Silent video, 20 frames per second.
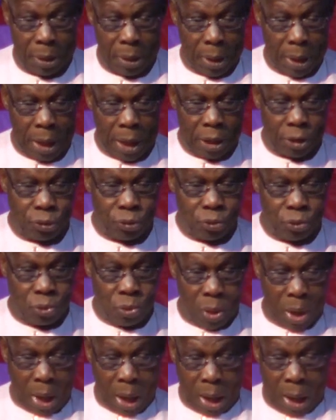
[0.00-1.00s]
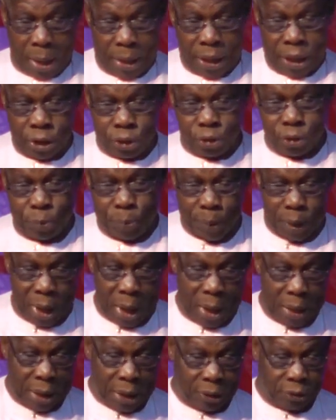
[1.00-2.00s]
And you are a
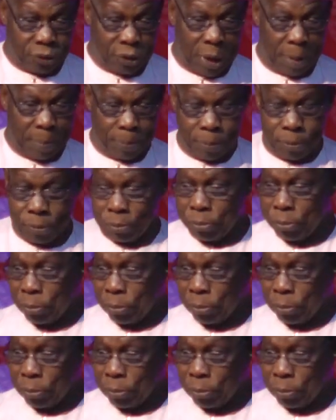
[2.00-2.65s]
typical example.